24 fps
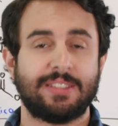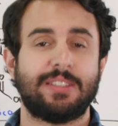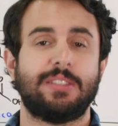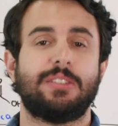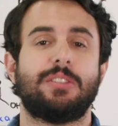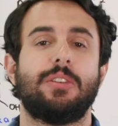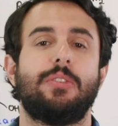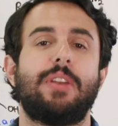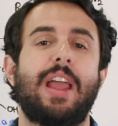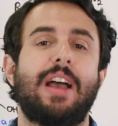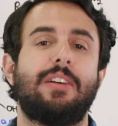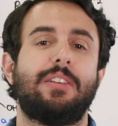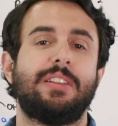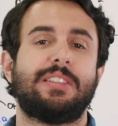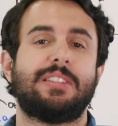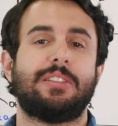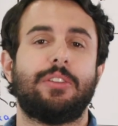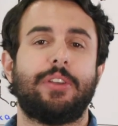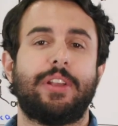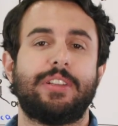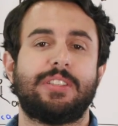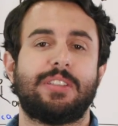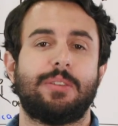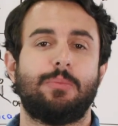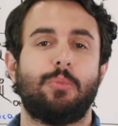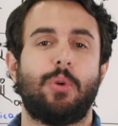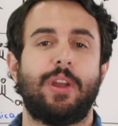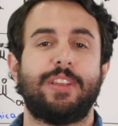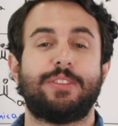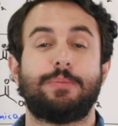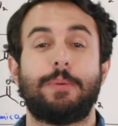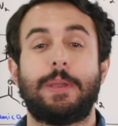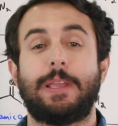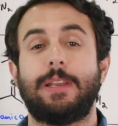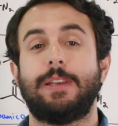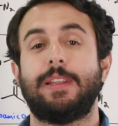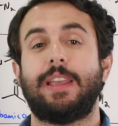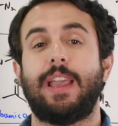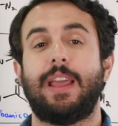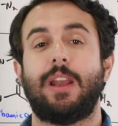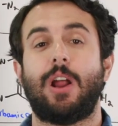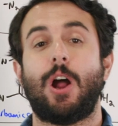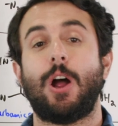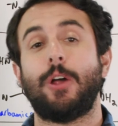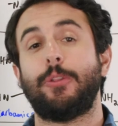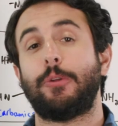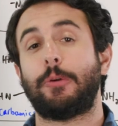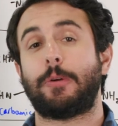So now let's look at some ways we can get
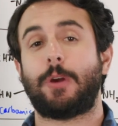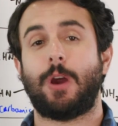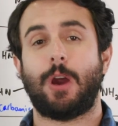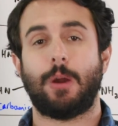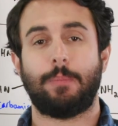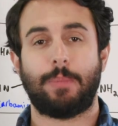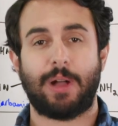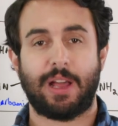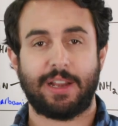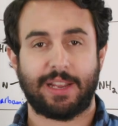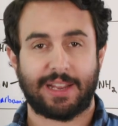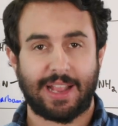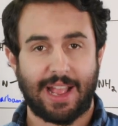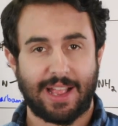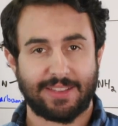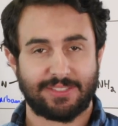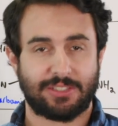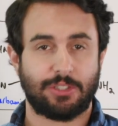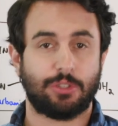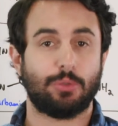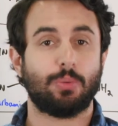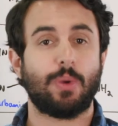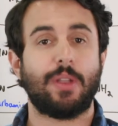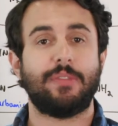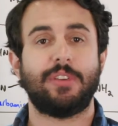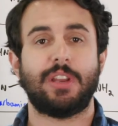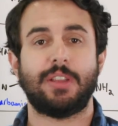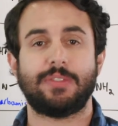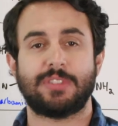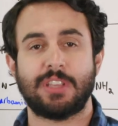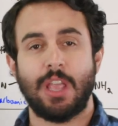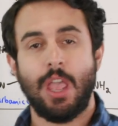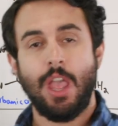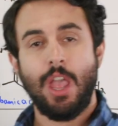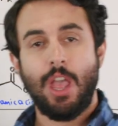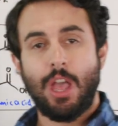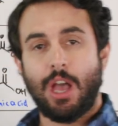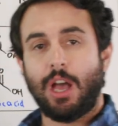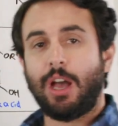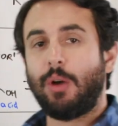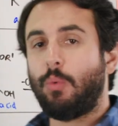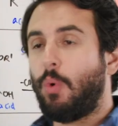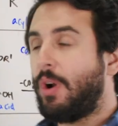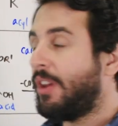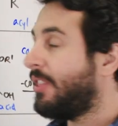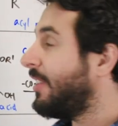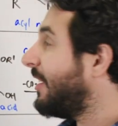other carbonic acid derivatives. Uh, one